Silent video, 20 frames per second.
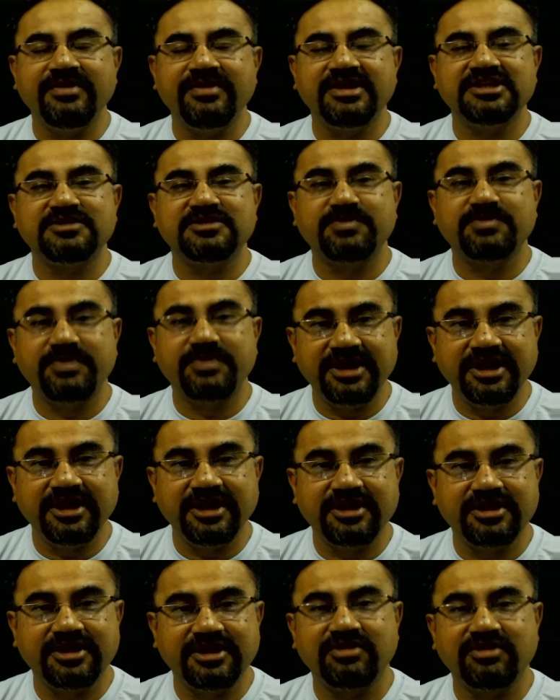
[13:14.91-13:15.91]
as
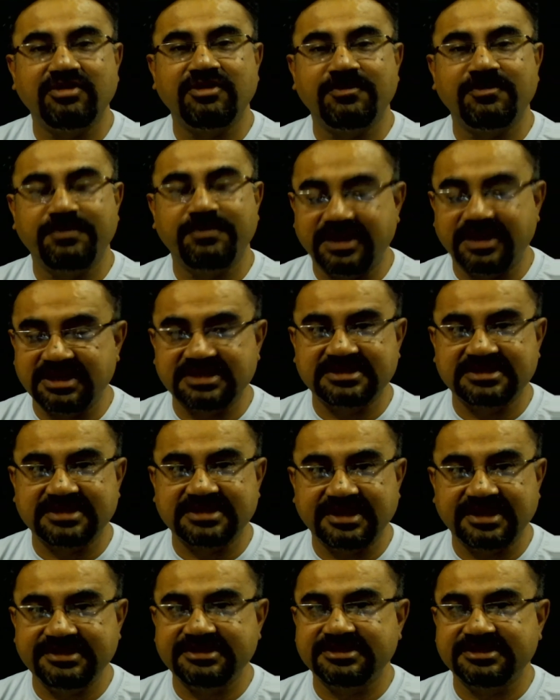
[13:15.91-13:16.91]
predator or
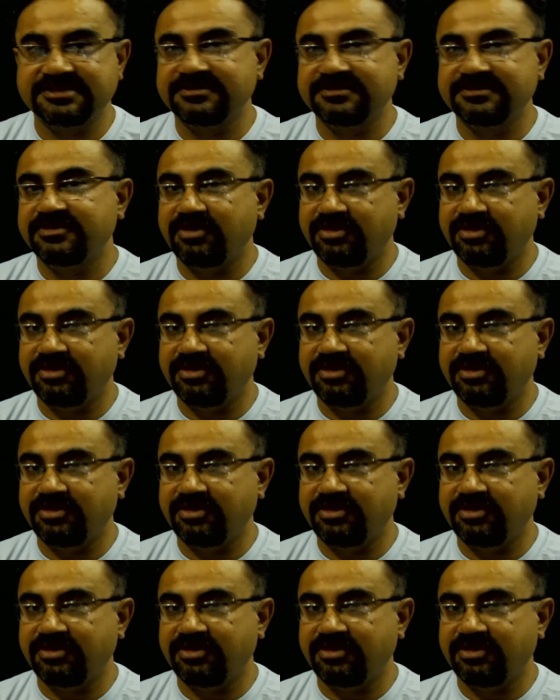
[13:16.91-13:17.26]
parasites